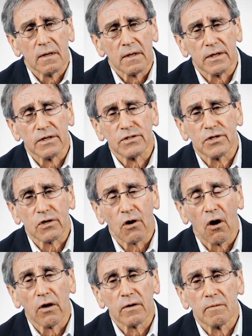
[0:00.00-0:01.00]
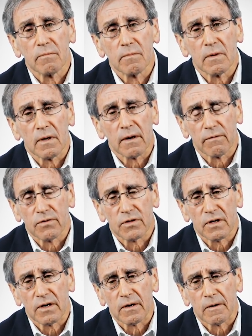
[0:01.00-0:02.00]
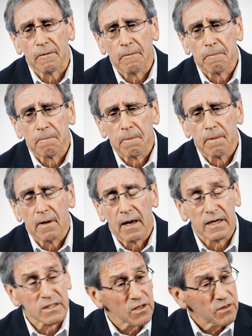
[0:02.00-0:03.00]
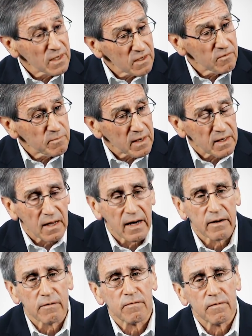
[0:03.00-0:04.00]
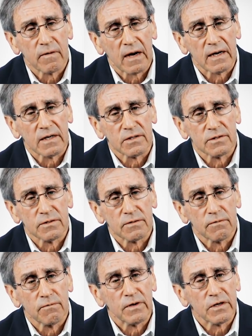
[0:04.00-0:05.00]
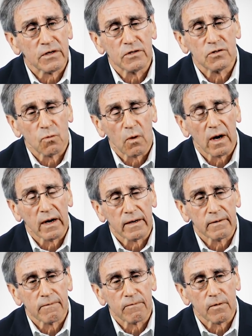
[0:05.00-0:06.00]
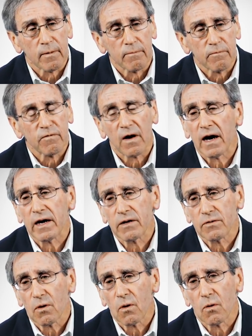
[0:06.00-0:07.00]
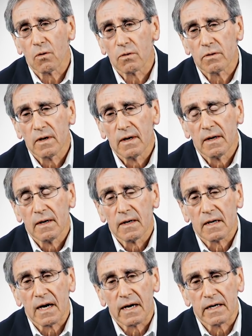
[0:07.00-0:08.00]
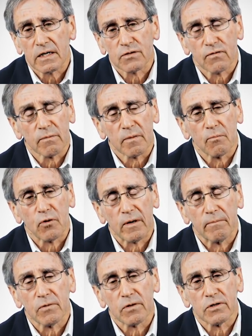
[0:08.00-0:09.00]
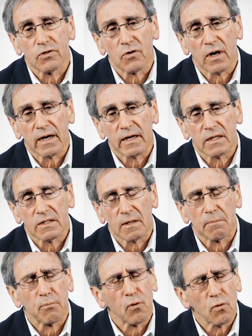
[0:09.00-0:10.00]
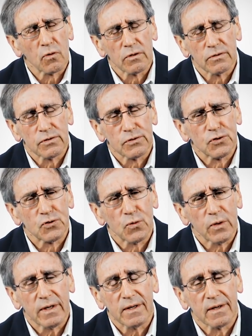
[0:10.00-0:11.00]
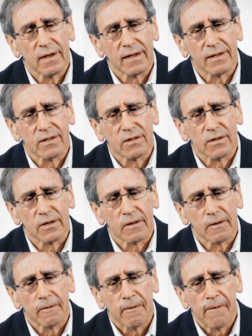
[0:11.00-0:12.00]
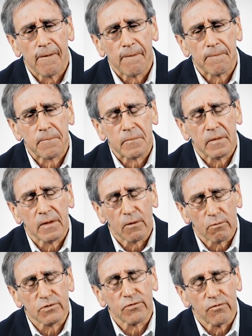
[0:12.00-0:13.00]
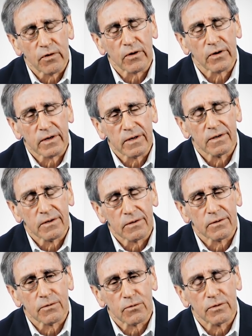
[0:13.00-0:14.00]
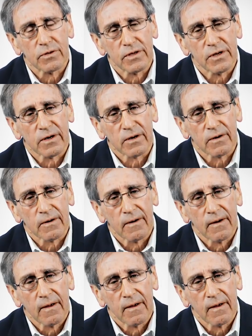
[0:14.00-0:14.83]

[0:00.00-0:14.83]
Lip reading: It is the autumn of the year, and as I think of my life as vintage wine from fine old kegs, from the brim to the dregs, it pours sweet and clear. It was a very good year.